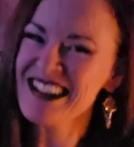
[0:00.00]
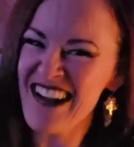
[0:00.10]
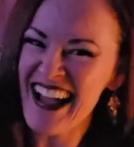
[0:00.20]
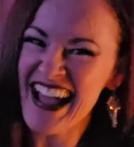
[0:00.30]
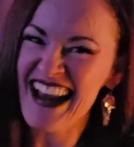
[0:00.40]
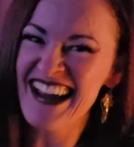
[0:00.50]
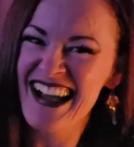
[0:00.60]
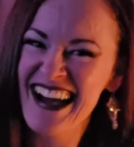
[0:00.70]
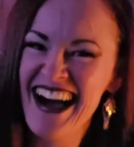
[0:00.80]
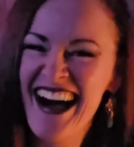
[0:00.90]
Oh my God.
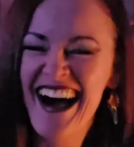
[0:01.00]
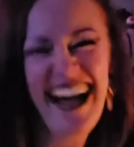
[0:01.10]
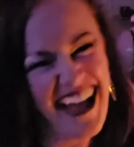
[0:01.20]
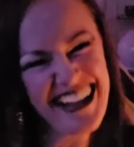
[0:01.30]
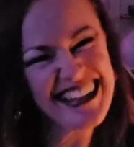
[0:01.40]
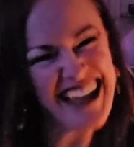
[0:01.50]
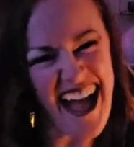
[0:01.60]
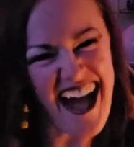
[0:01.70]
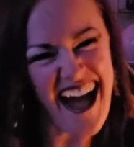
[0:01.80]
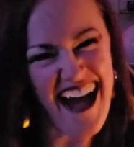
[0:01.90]

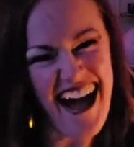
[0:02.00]
Yeah.